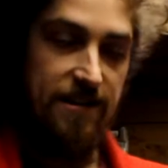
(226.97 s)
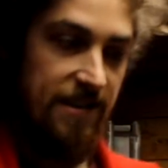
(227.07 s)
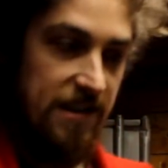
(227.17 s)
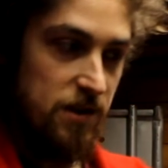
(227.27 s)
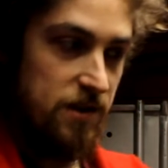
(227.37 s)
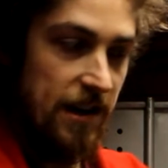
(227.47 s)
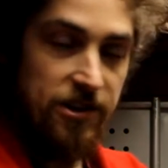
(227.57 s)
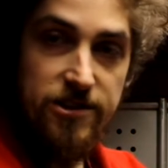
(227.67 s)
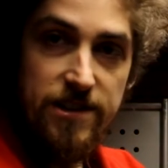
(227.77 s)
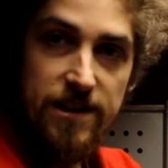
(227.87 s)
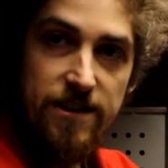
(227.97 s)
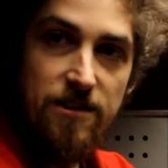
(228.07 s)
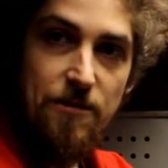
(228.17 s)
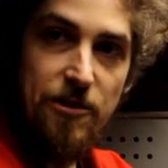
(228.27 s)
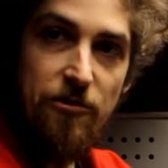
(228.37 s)
these sections here are
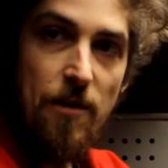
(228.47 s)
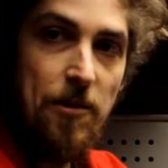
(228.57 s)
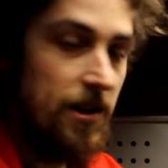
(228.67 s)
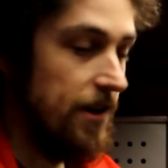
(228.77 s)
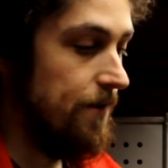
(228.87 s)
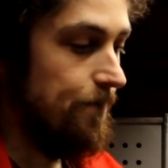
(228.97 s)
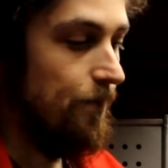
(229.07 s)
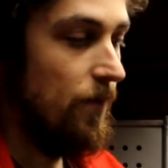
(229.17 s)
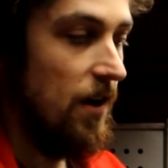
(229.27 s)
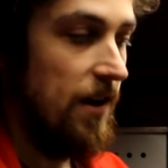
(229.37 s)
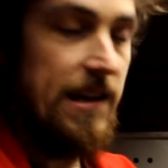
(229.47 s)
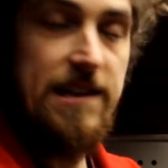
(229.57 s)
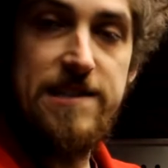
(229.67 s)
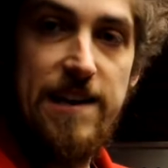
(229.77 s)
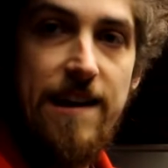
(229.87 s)
going to be dremeled in and
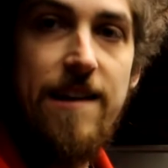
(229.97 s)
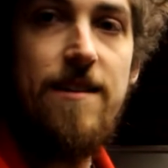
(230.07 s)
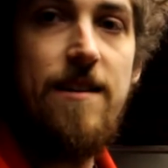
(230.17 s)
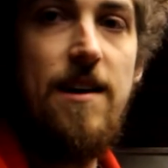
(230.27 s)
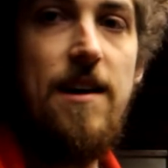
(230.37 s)
then stained.